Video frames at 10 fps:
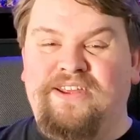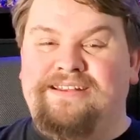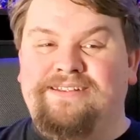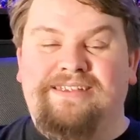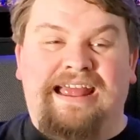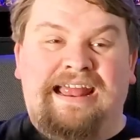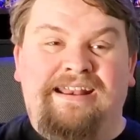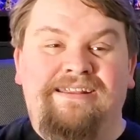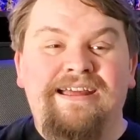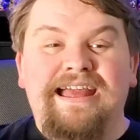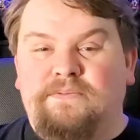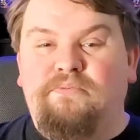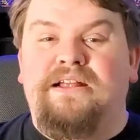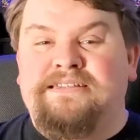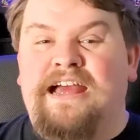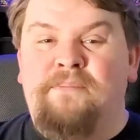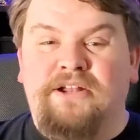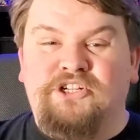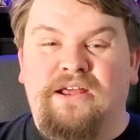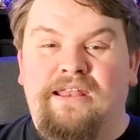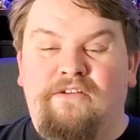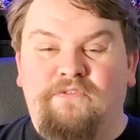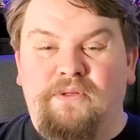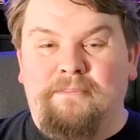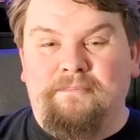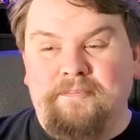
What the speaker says: figures and express how much I love them.